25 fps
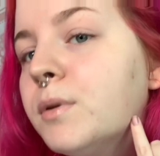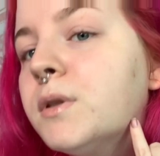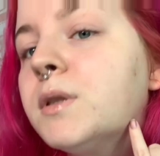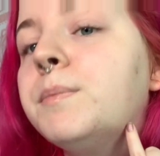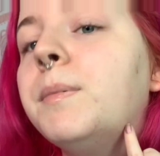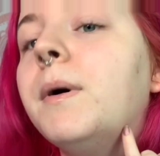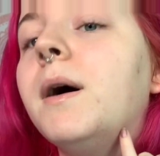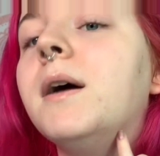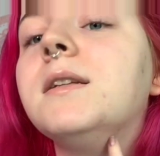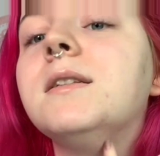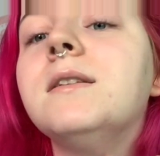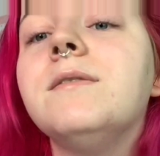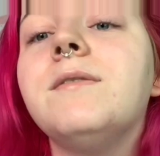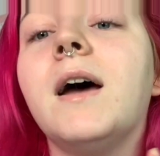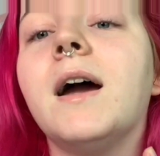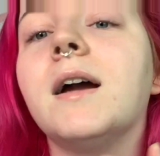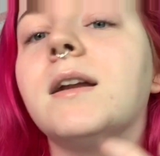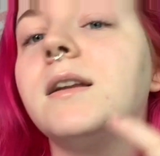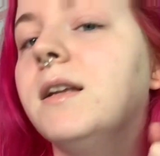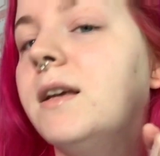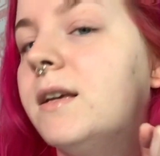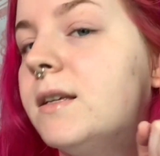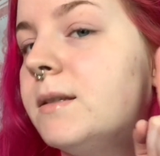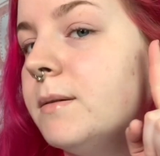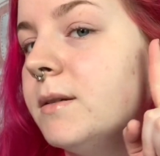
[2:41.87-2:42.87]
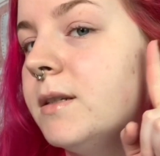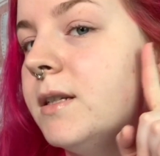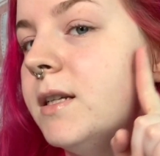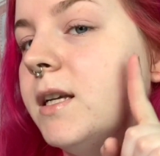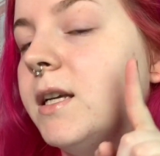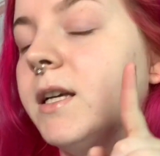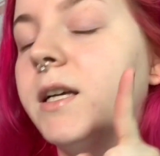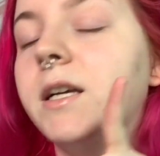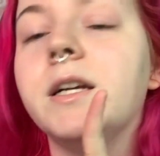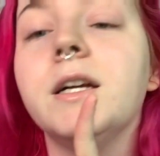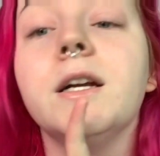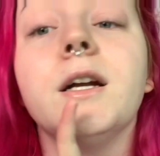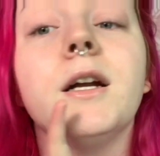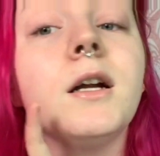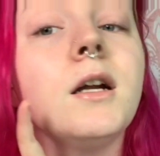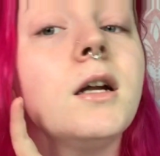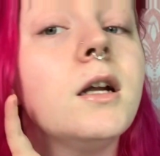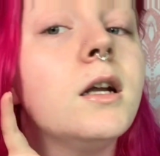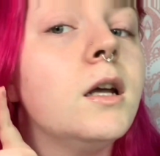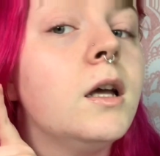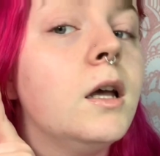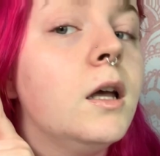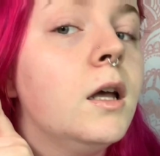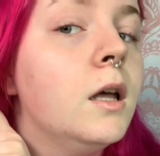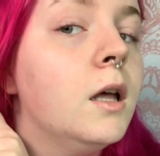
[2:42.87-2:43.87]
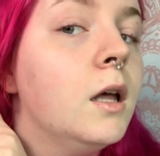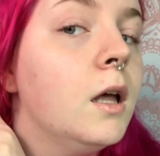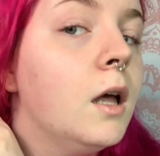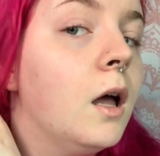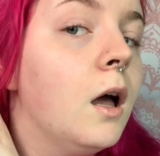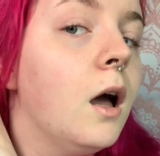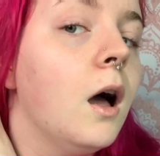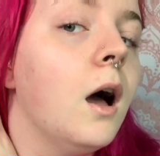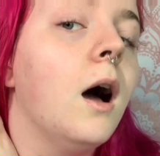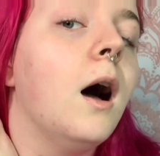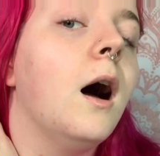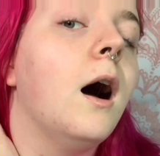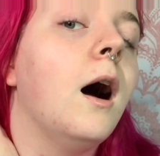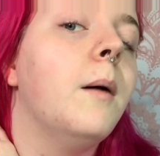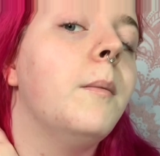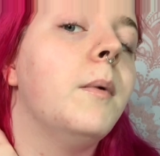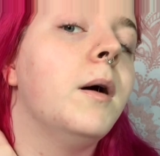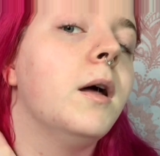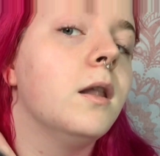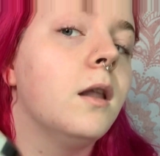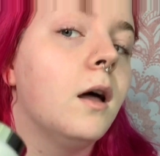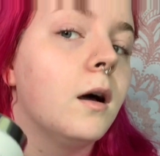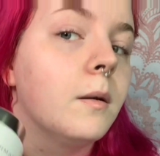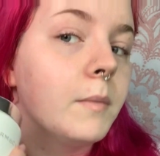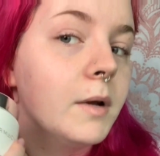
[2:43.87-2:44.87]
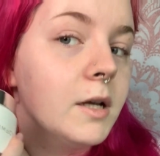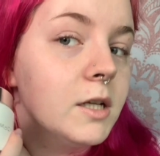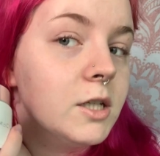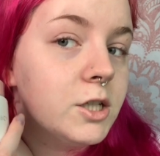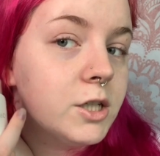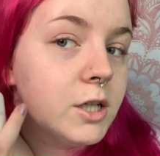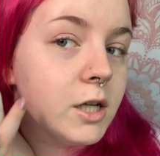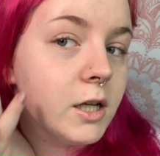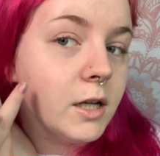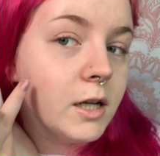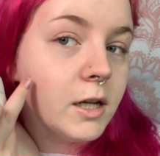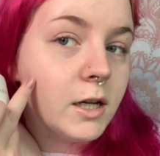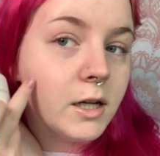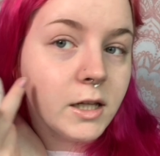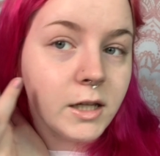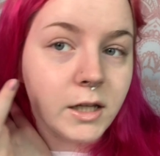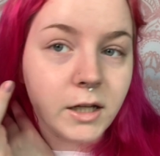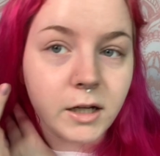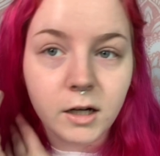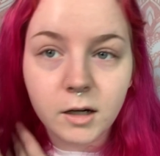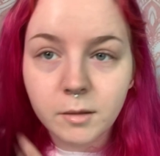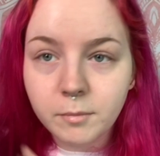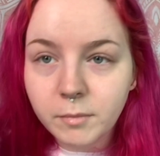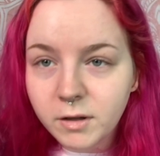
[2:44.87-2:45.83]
spots of acne, especially here. Along my chin and here.